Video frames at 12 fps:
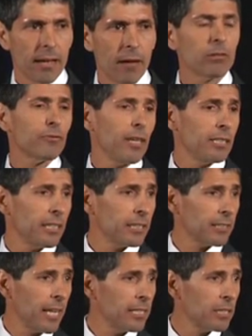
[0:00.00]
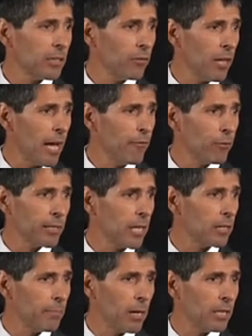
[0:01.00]
I was facing a sentence of life
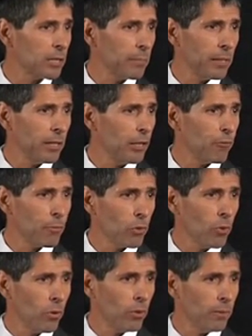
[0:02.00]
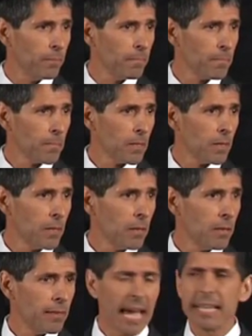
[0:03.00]
without the possibility of parole.
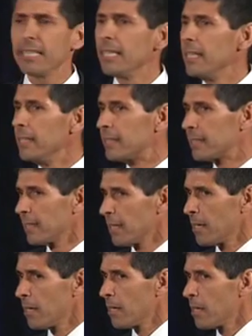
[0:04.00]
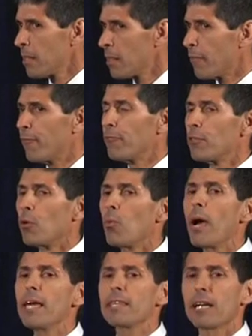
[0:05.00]
That is the
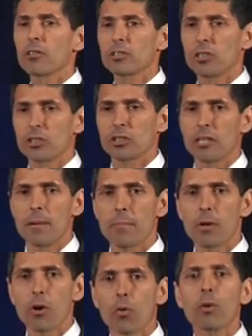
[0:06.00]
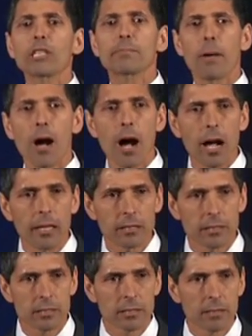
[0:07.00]
way that our system
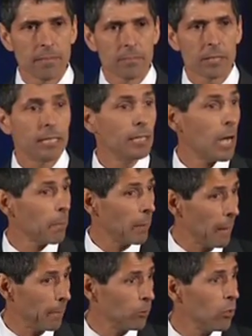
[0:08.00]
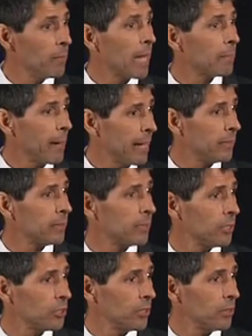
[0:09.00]
responds to young people who make bad
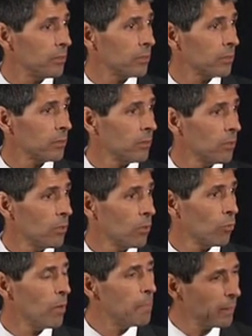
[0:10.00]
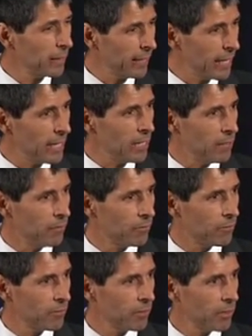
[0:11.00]
decisions. We believe
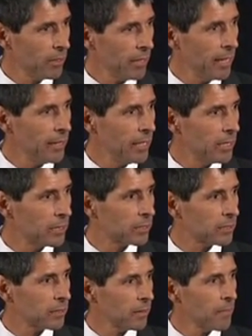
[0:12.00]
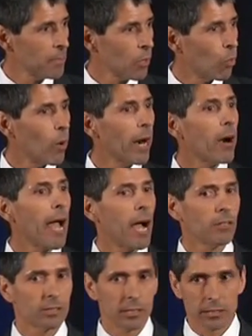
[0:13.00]
in this
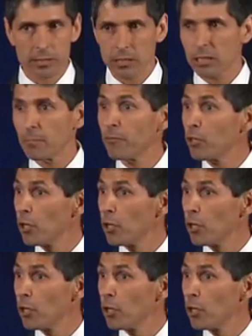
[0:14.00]
warehousing system of